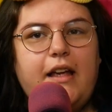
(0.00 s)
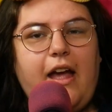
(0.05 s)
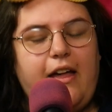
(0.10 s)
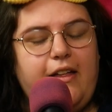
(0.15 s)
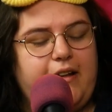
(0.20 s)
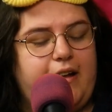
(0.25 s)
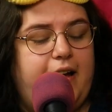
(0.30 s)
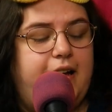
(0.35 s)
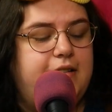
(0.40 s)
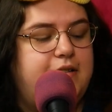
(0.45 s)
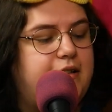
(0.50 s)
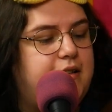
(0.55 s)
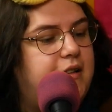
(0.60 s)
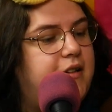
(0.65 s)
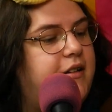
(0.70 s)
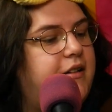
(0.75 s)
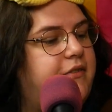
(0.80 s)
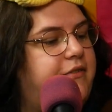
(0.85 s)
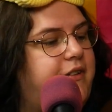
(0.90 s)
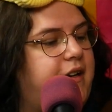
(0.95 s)
Yeah, the guy's
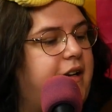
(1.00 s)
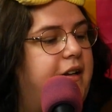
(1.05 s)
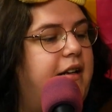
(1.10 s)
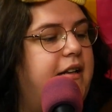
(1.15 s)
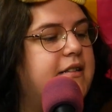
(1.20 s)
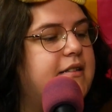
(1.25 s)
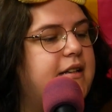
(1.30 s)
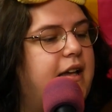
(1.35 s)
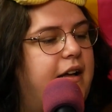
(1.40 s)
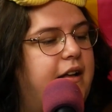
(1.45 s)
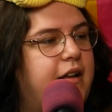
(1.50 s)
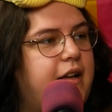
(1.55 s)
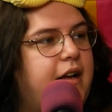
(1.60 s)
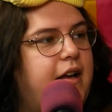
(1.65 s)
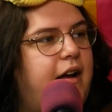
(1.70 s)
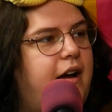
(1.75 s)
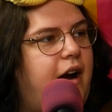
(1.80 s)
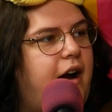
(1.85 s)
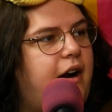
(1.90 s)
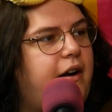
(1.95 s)
a fucking incel.
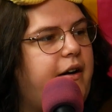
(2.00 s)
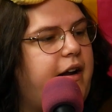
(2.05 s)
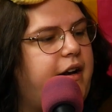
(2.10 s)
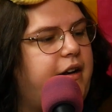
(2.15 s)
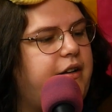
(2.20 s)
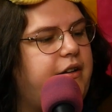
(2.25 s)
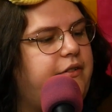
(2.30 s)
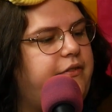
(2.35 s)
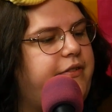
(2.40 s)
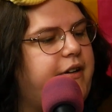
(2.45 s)
All right, are you